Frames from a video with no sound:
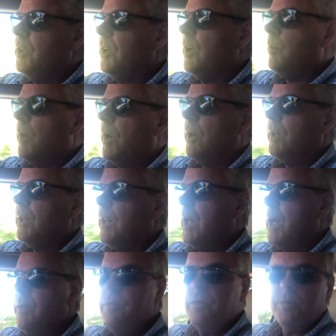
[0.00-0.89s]
about
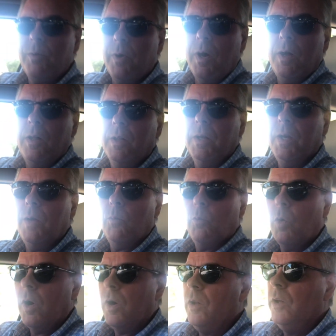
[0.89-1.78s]
life in Raleigh
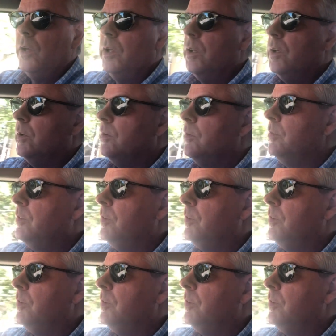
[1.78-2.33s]
and where to live.